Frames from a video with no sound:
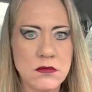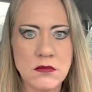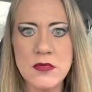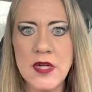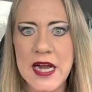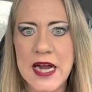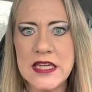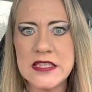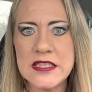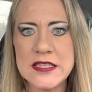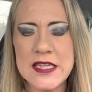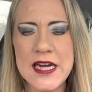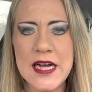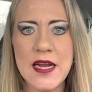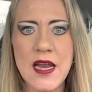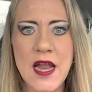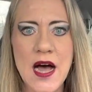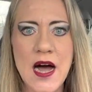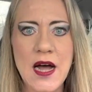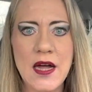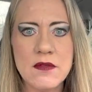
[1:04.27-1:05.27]
like I say a
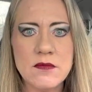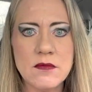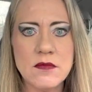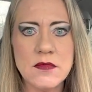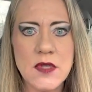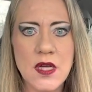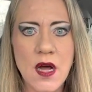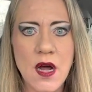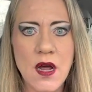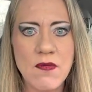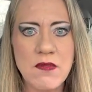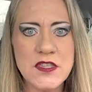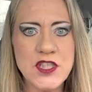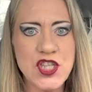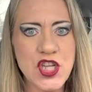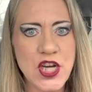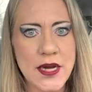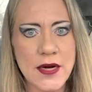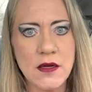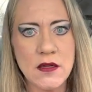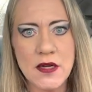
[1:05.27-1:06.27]
lot on this
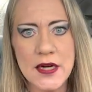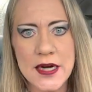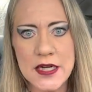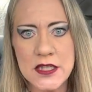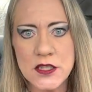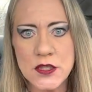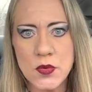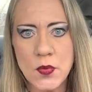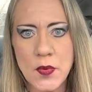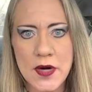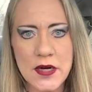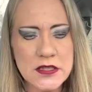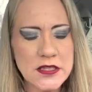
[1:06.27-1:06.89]
channel and elsewhere,